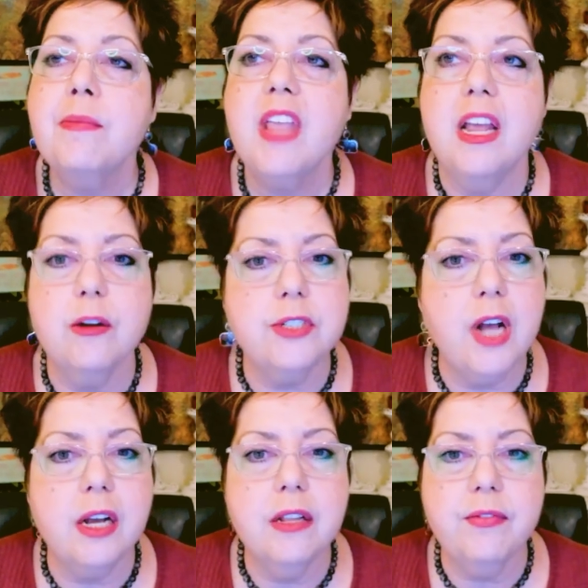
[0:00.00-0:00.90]
And I was
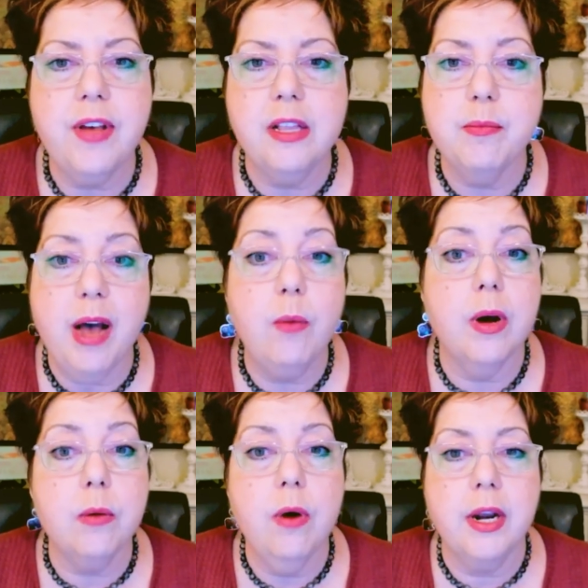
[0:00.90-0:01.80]
talking to the fellow about
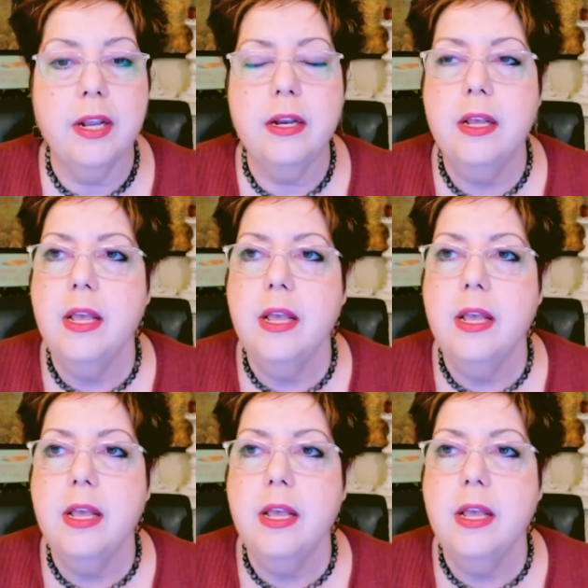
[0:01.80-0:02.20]
what I wanted.